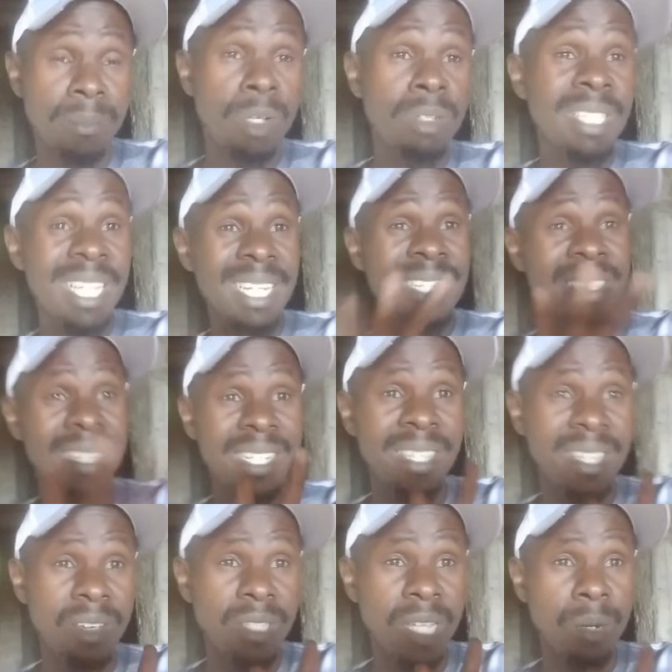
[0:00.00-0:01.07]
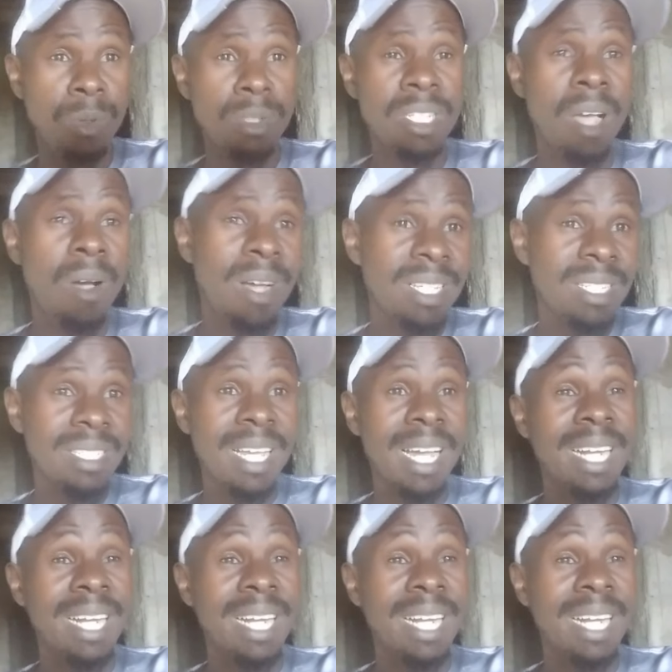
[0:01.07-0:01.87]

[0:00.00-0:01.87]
because they need 3,000 watch hours,